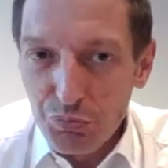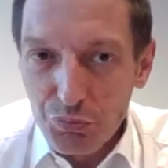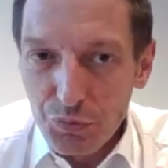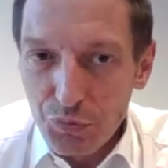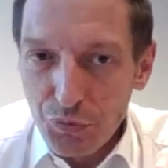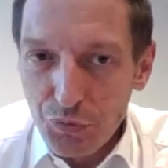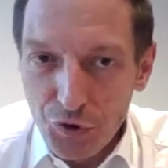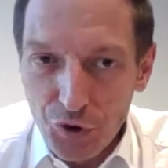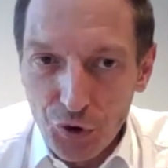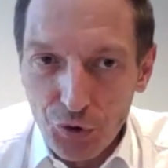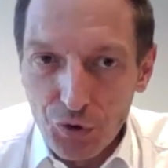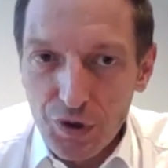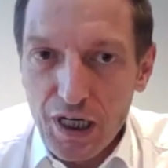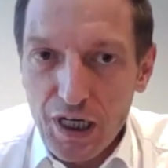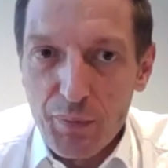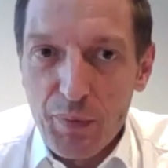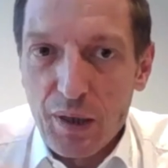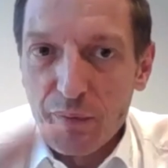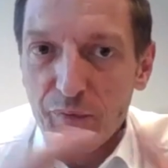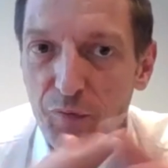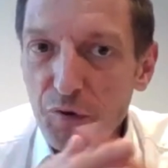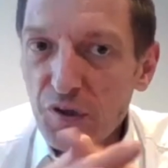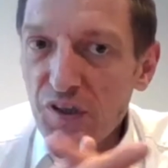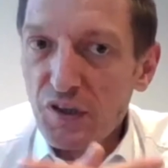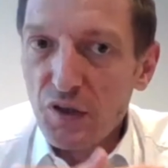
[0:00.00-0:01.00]
you come
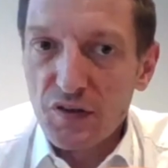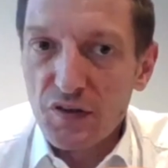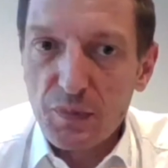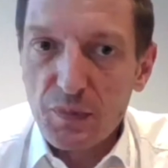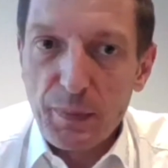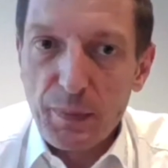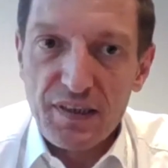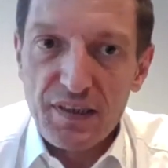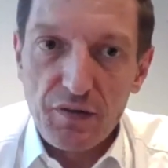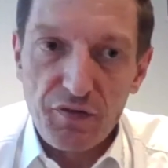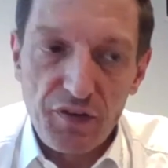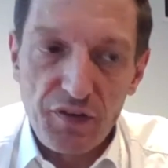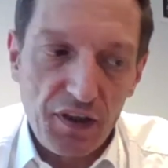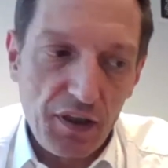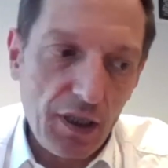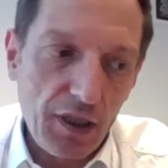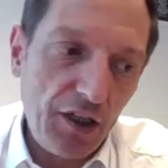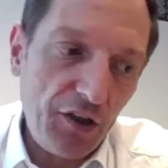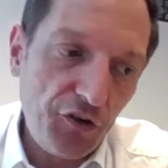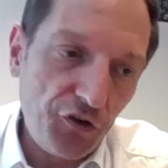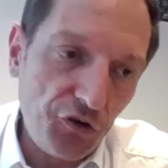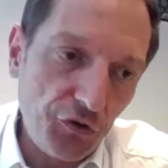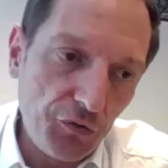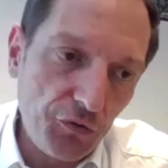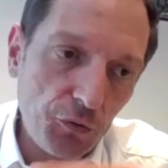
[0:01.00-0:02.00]
up with your
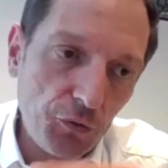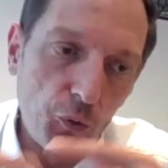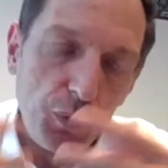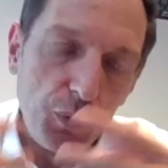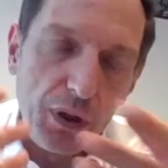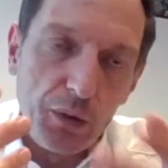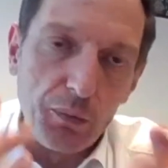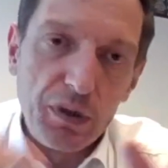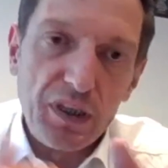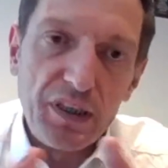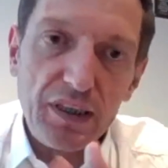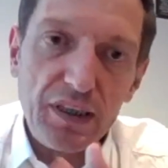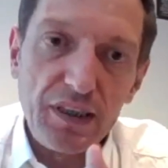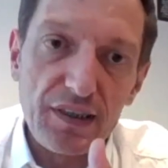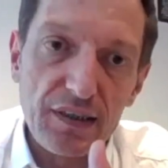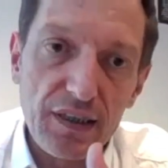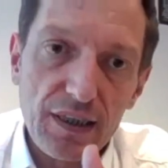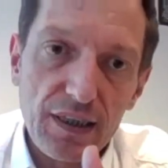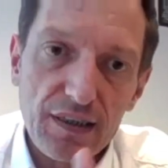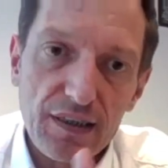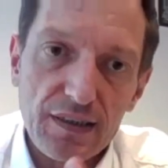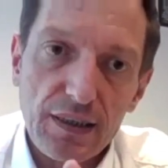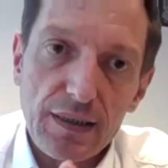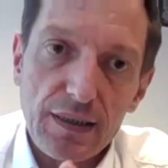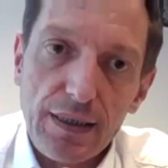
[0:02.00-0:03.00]
specification. We will
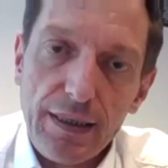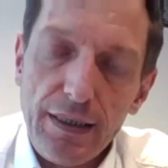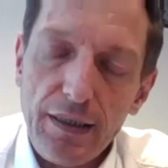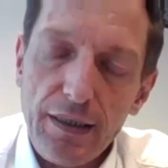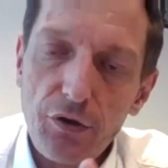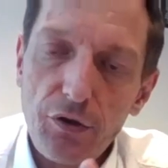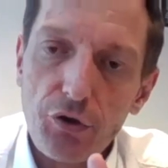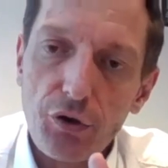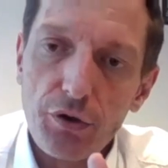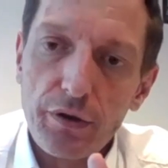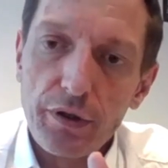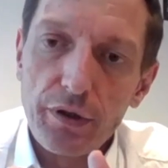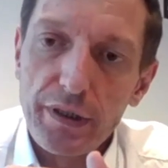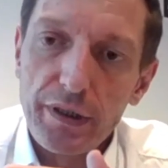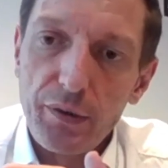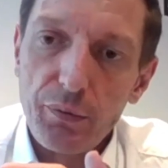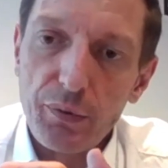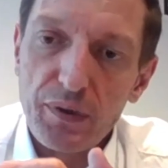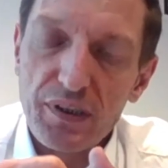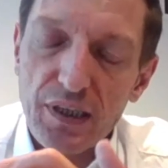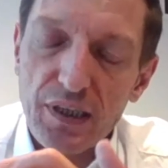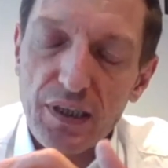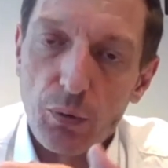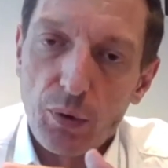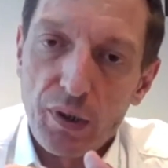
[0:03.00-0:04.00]
discuss it internally
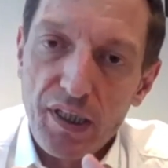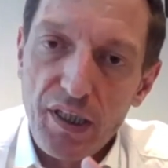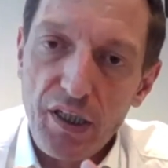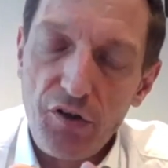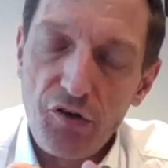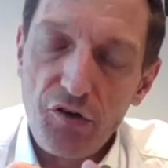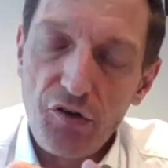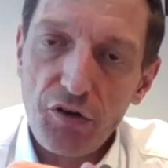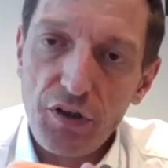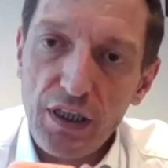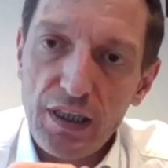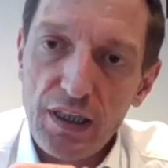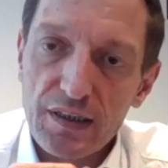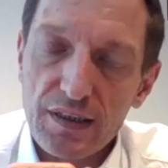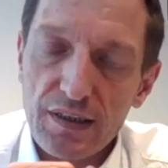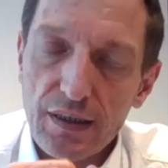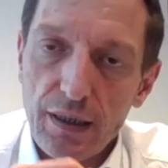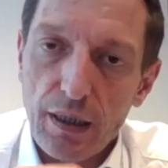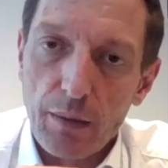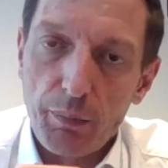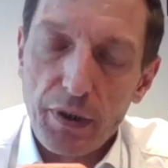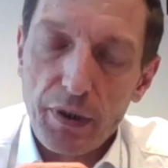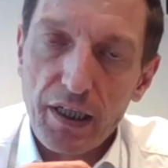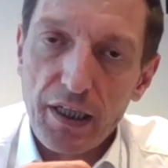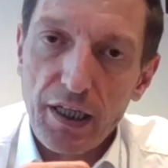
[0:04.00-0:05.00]
with our engineers and
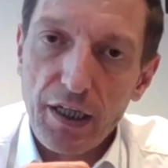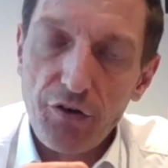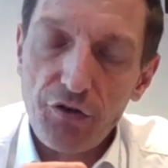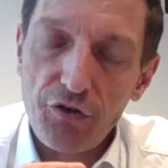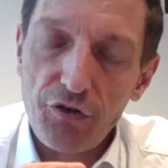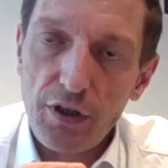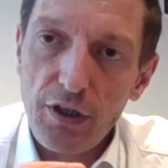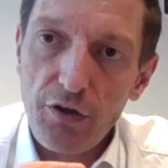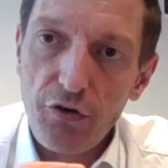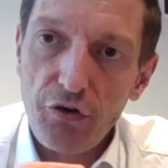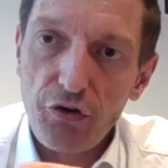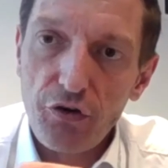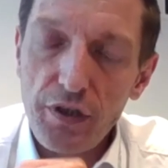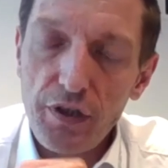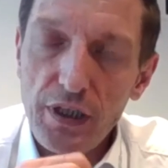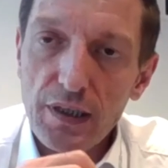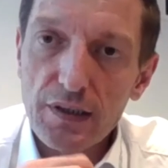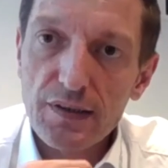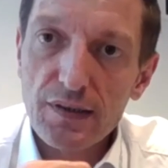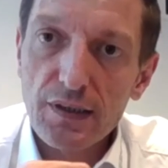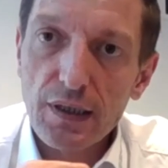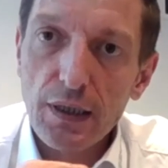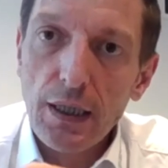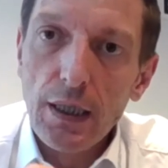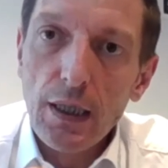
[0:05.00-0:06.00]
application
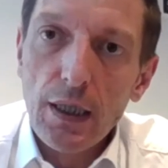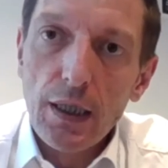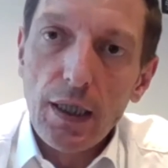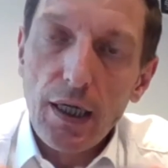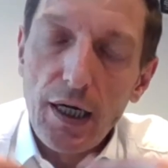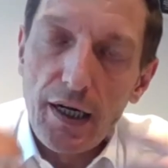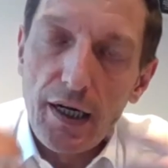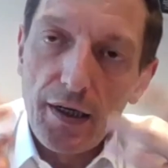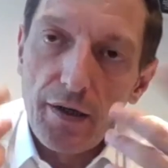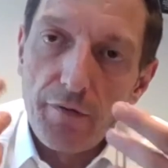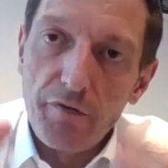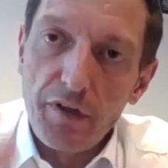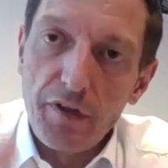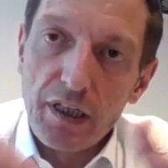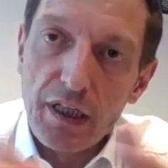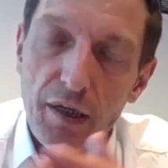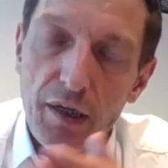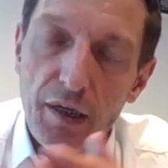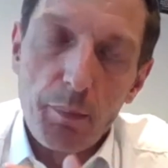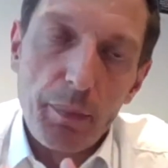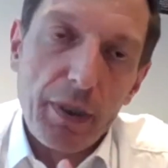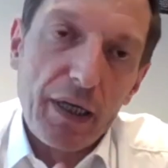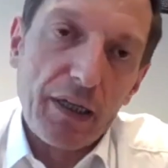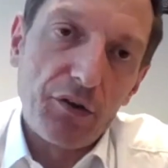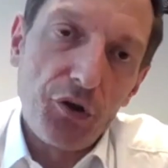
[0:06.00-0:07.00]
engineers, and then we come
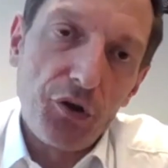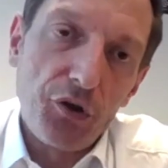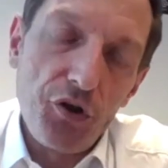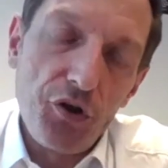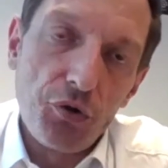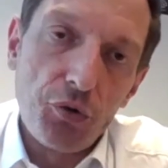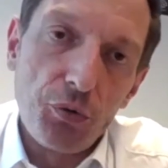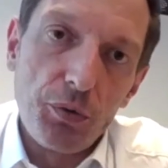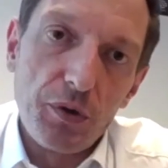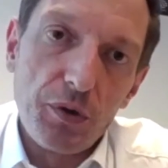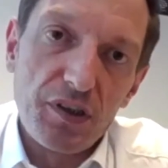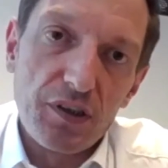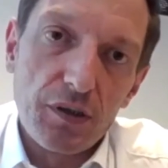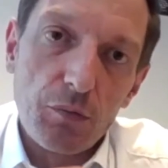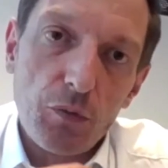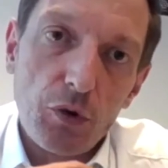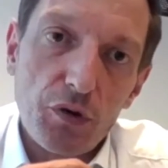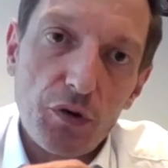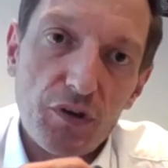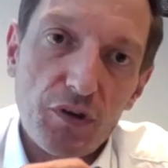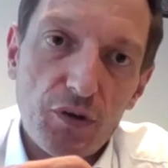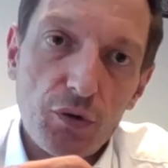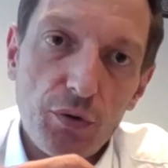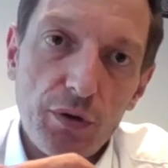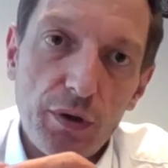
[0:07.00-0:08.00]
back to you with the
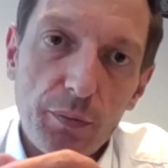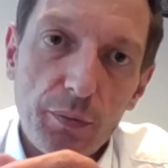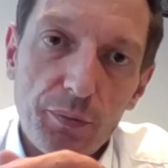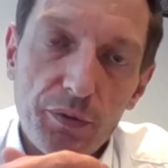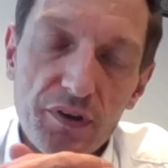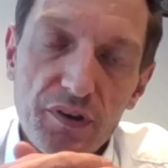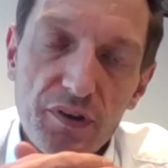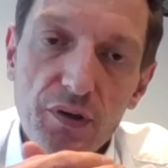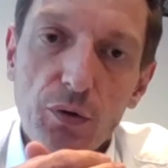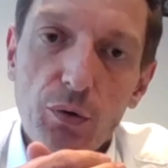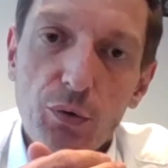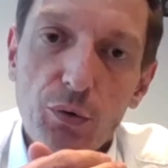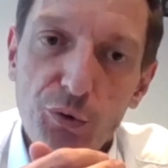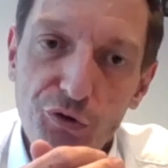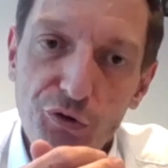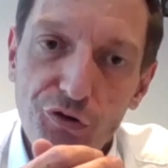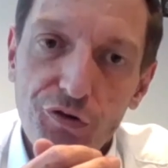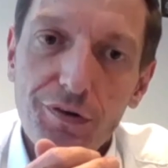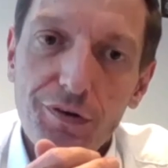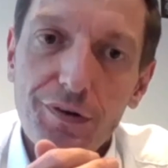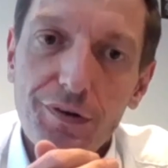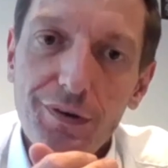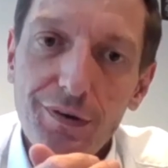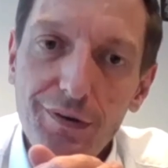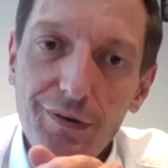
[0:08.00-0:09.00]
most suitable solution.
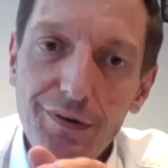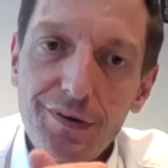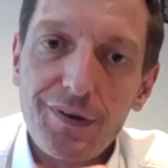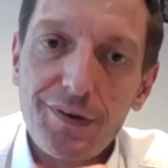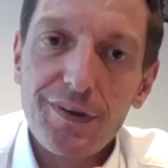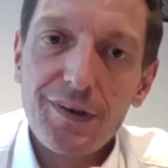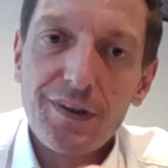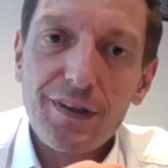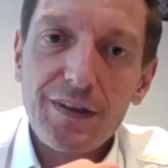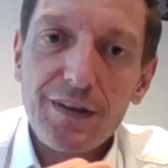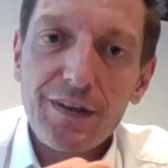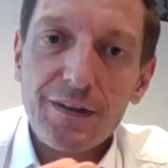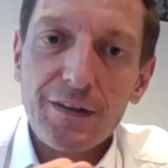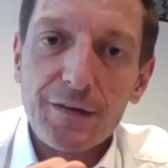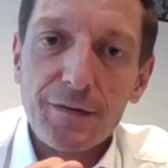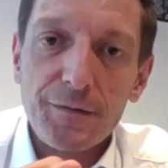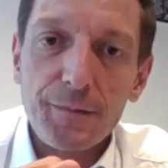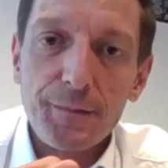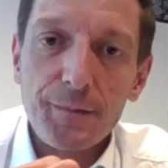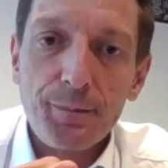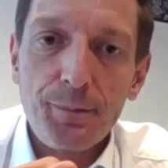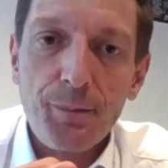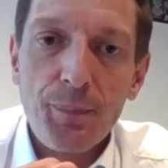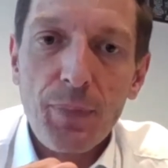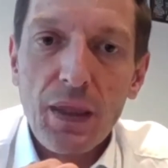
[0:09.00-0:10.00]
Yeah.
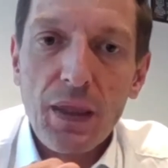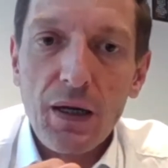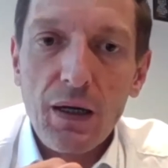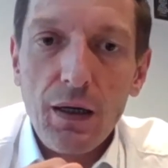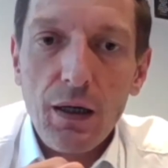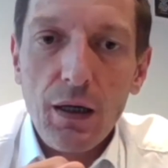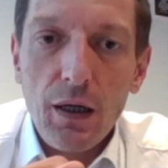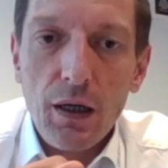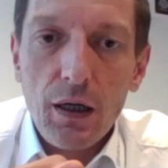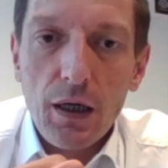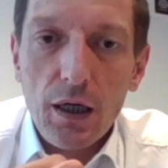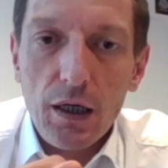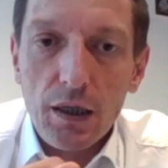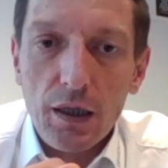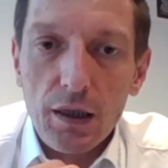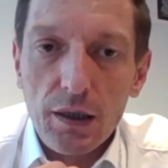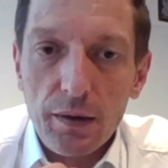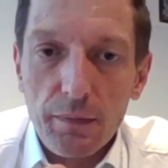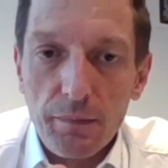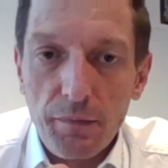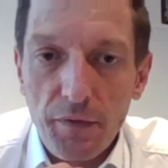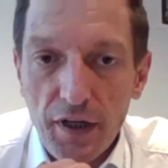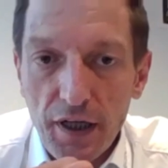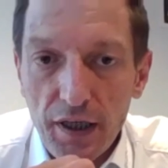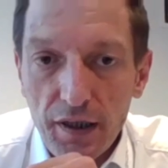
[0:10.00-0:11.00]

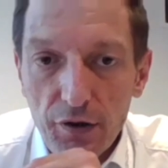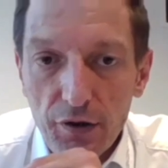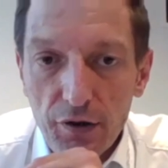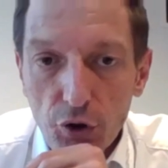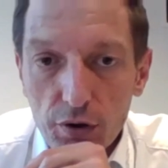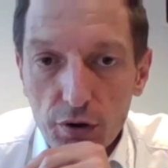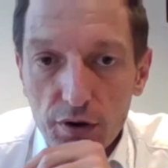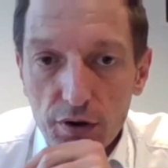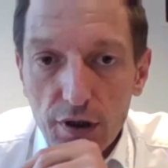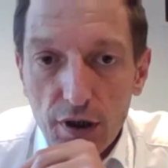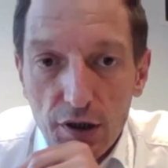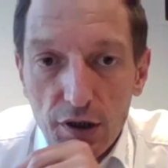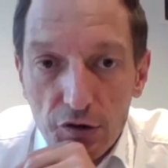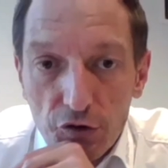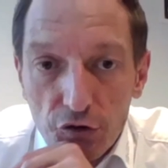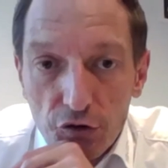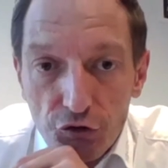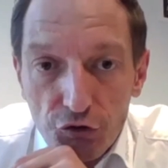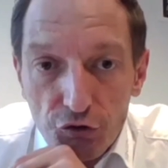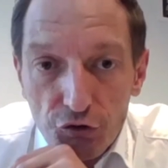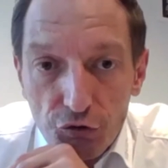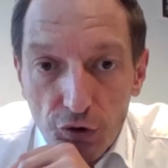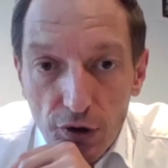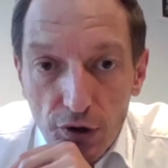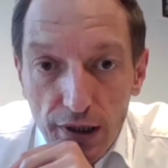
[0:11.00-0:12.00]
Um, and Dr.
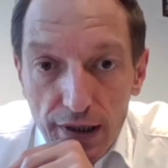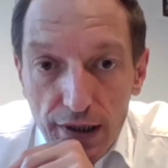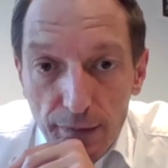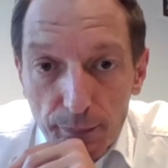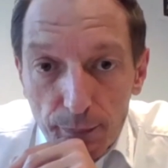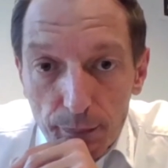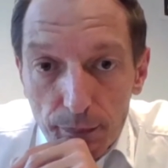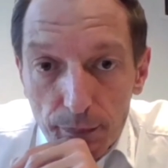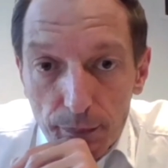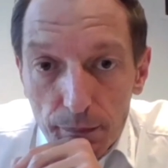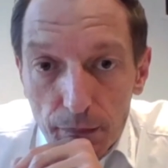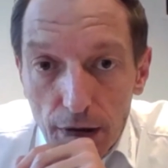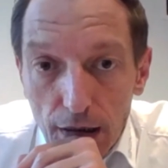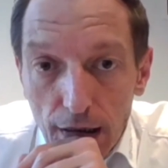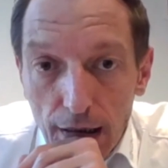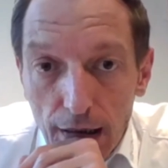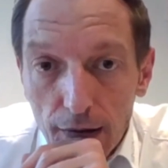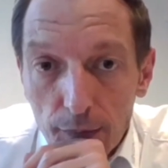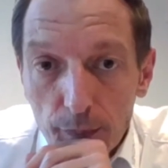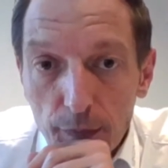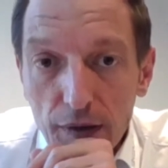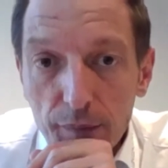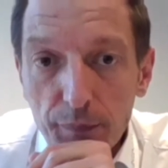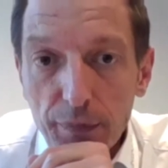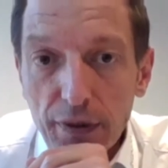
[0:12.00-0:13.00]
Shoaib
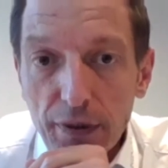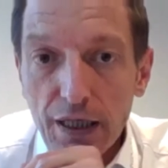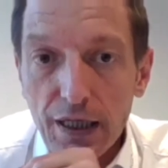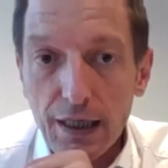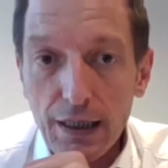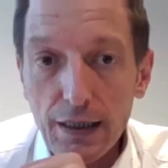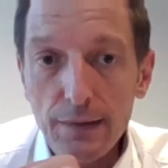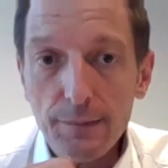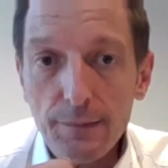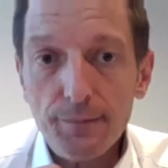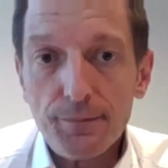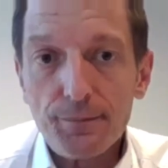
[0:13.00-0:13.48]
Ahmad Bilal